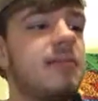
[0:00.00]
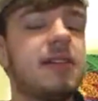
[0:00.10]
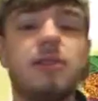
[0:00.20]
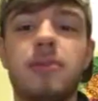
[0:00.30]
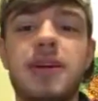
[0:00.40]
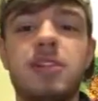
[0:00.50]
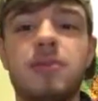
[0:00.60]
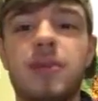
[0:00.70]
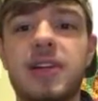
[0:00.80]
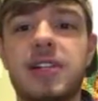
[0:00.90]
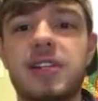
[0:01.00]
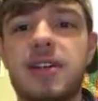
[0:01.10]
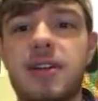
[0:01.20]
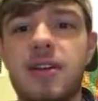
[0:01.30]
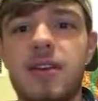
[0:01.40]
My 4 major
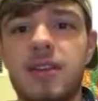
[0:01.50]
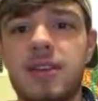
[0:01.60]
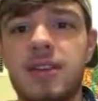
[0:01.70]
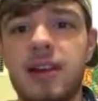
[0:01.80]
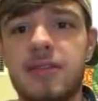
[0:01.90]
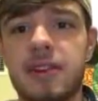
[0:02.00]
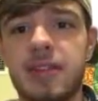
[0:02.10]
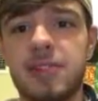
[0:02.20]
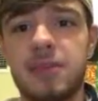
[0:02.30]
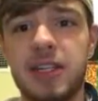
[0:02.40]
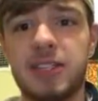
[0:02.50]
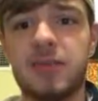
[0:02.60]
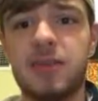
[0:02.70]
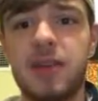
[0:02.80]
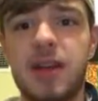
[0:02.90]
points covered in the
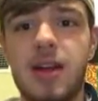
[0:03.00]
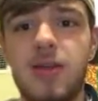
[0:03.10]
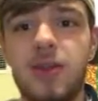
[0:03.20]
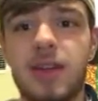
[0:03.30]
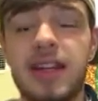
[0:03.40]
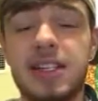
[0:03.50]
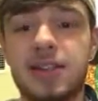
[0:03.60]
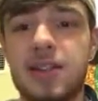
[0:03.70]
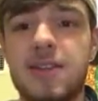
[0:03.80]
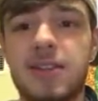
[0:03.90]
speech were the history